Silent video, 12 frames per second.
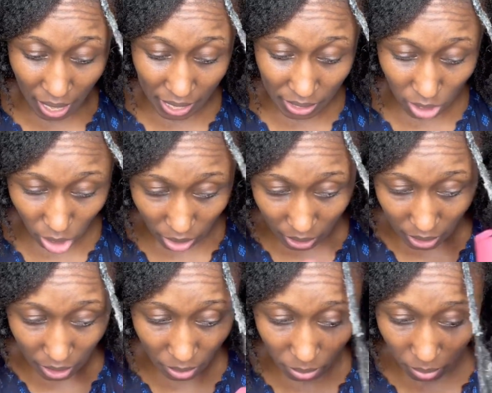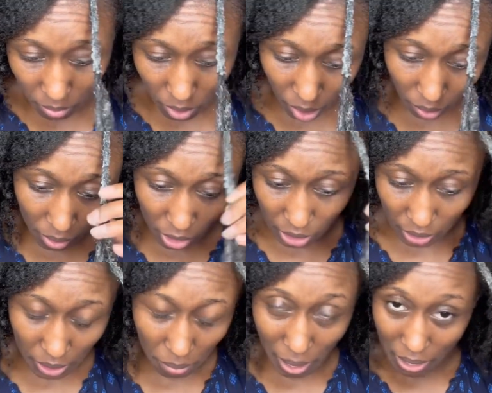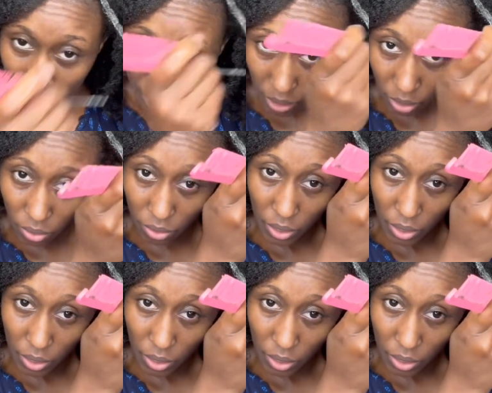I started them originally myself.